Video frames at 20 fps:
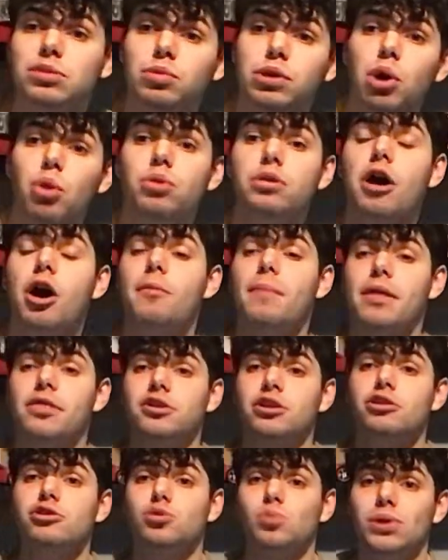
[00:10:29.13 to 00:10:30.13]
we all know about the
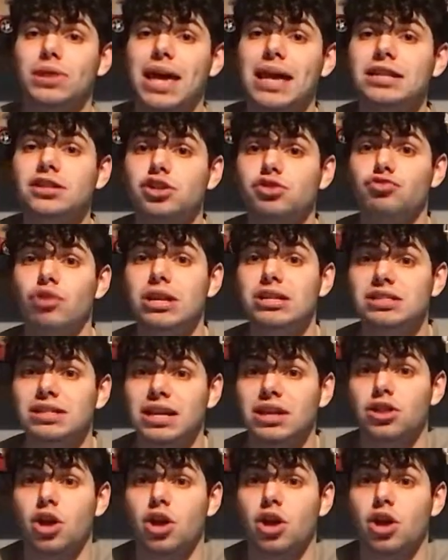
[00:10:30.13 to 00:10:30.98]
news with Inter recently